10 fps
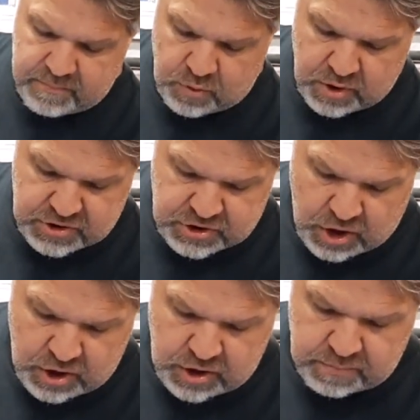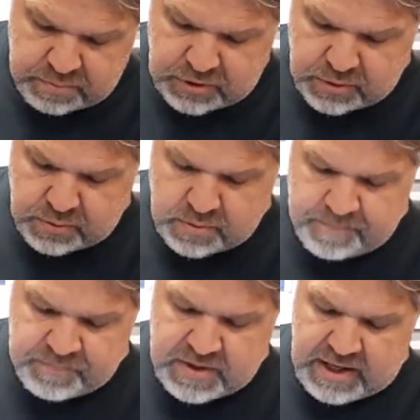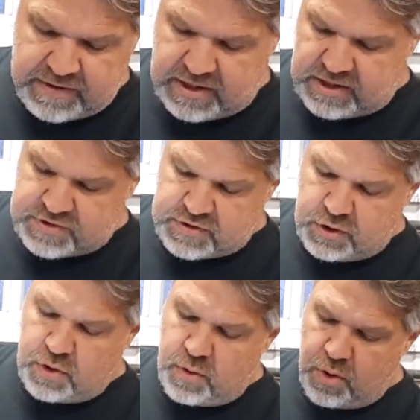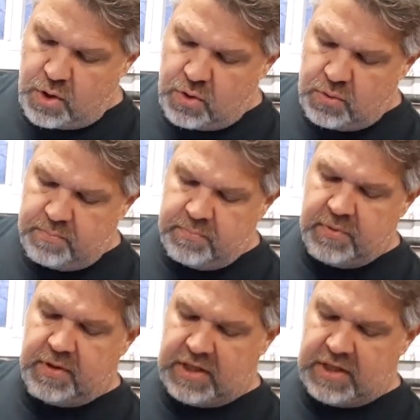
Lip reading: or a darker blue. And then it's the chrome.